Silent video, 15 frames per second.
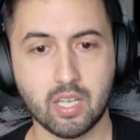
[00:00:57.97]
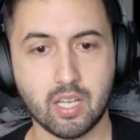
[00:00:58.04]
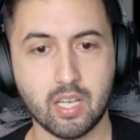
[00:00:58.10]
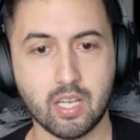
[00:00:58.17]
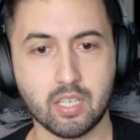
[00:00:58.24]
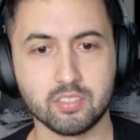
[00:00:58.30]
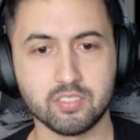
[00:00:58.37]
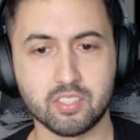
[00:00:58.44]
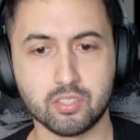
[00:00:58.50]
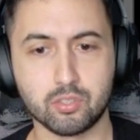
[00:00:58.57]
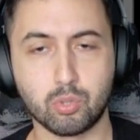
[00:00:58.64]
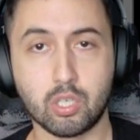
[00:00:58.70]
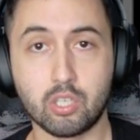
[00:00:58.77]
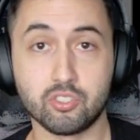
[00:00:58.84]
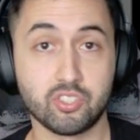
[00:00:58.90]
and since
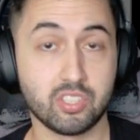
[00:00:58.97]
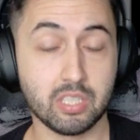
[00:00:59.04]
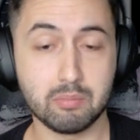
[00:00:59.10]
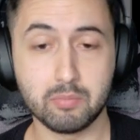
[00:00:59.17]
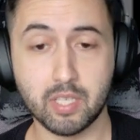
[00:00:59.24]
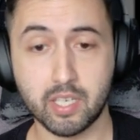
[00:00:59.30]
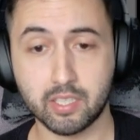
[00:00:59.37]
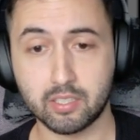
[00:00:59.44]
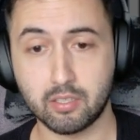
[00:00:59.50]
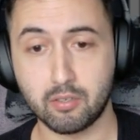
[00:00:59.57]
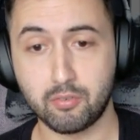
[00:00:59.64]
we're on Steam Deck,